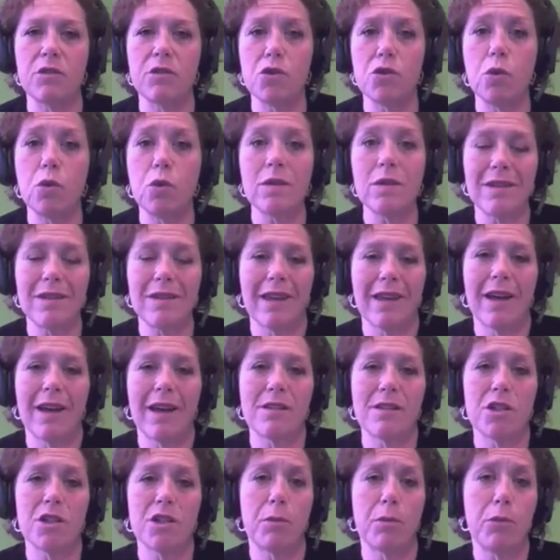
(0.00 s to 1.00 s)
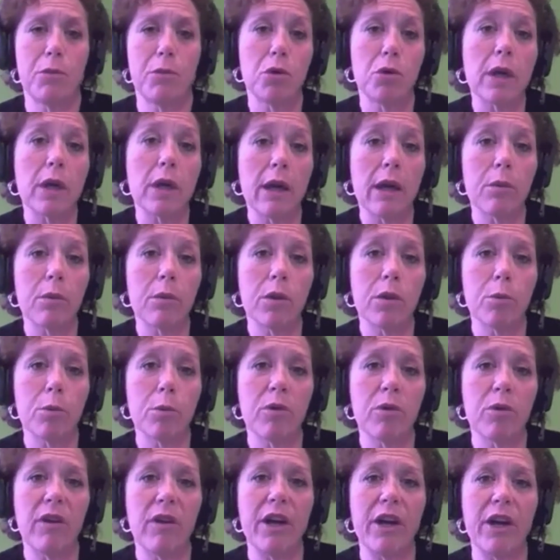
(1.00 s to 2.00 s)
and tools like that to communicate with
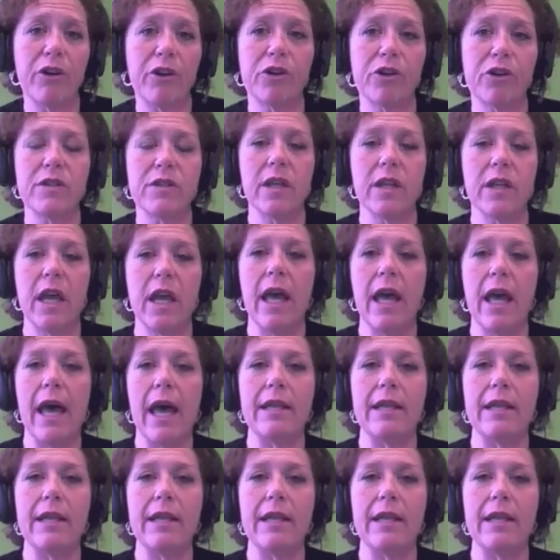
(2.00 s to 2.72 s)
their providers,